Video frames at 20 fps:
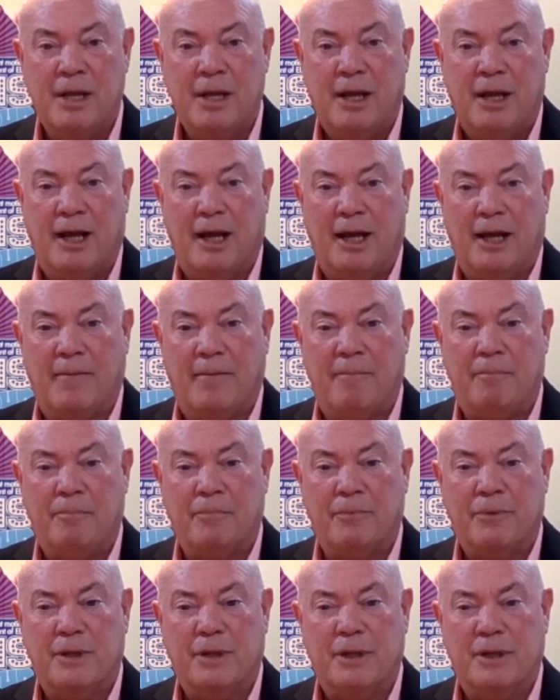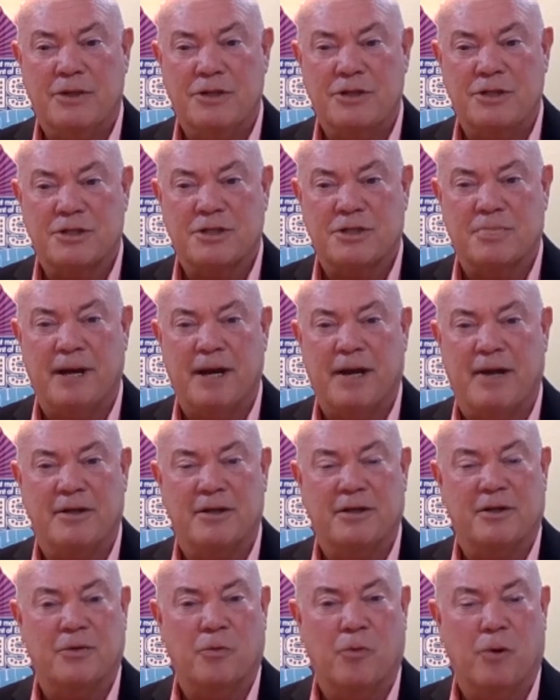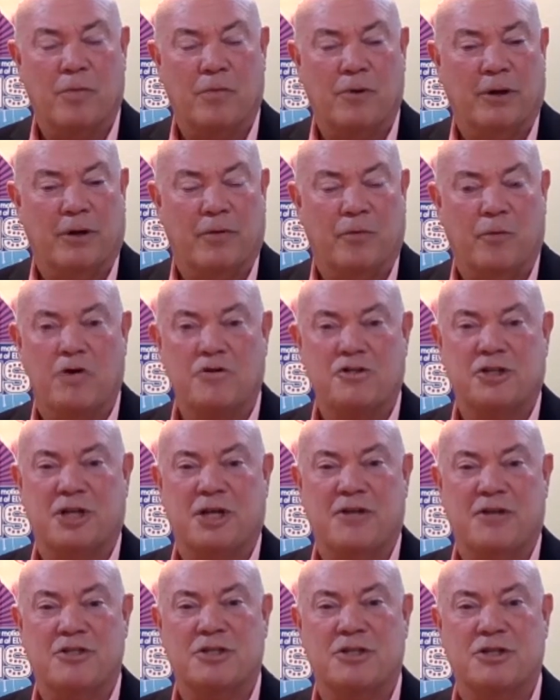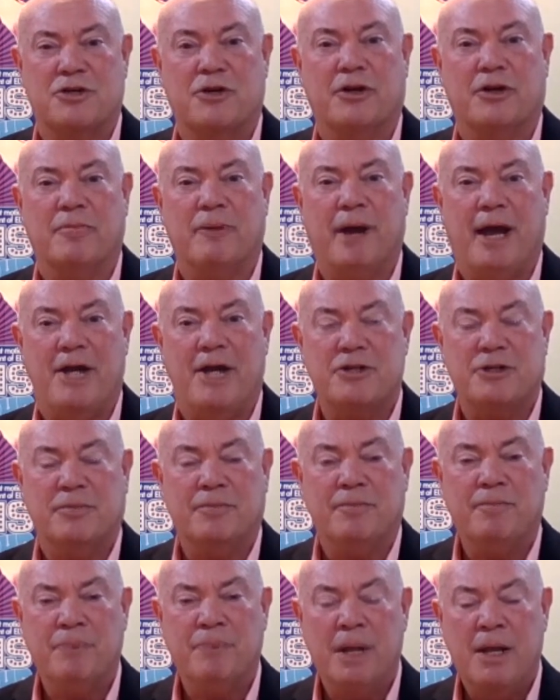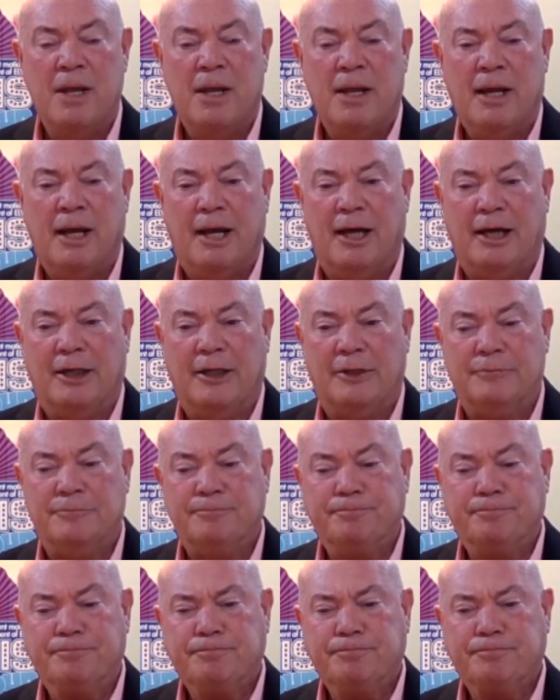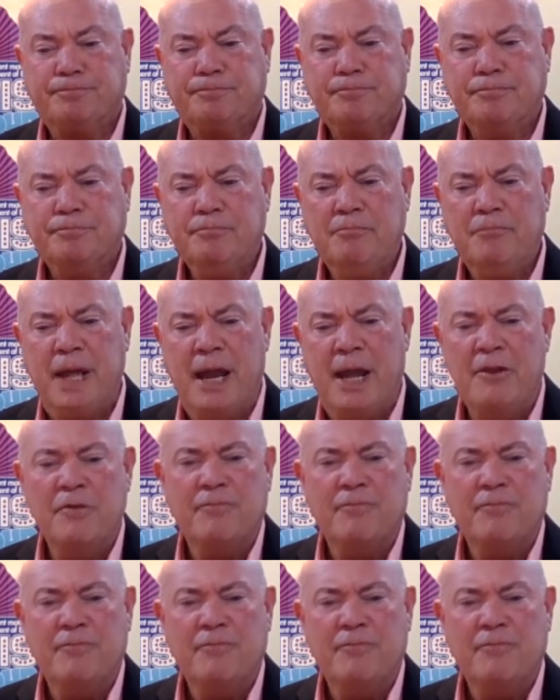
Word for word: Um, just about the, one of the worst things that you can imagine. Um, and the